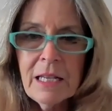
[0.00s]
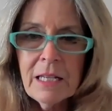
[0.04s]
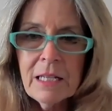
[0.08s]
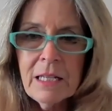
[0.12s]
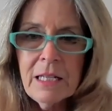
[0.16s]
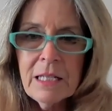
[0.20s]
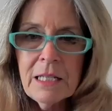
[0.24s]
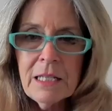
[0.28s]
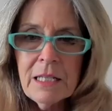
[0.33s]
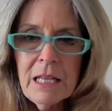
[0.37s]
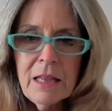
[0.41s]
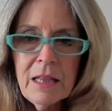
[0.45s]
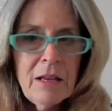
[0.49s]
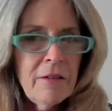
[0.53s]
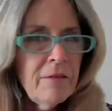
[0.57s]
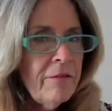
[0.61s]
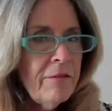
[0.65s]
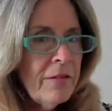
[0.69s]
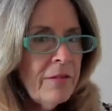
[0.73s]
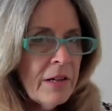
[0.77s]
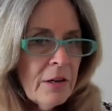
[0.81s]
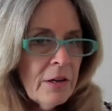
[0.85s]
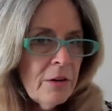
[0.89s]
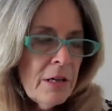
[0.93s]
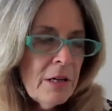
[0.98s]
Because the
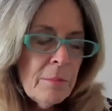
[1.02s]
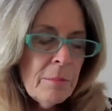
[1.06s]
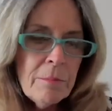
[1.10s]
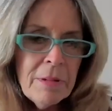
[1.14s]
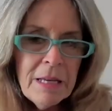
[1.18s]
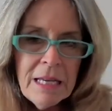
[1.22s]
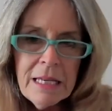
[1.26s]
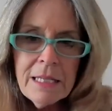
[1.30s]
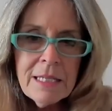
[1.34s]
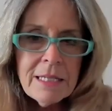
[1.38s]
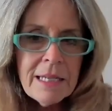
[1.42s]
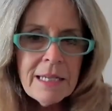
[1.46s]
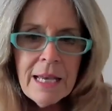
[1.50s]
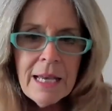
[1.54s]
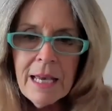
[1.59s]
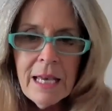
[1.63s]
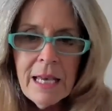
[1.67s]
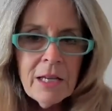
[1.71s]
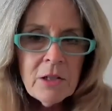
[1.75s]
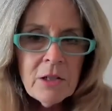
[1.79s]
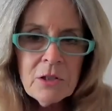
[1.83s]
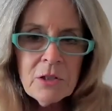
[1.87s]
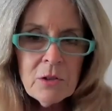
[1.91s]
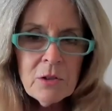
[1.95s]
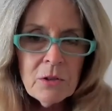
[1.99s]
very best
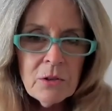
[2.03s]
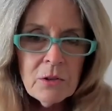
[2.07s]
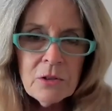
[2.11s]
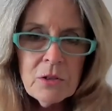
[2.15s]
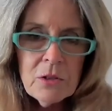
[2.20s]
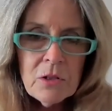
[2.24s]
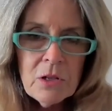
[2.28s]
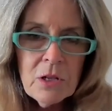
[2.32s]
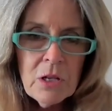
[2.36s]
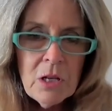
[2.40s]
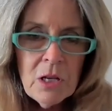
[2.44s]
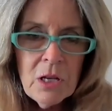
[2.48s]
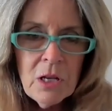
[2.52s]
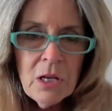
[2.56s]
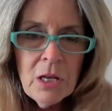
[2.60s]
actors,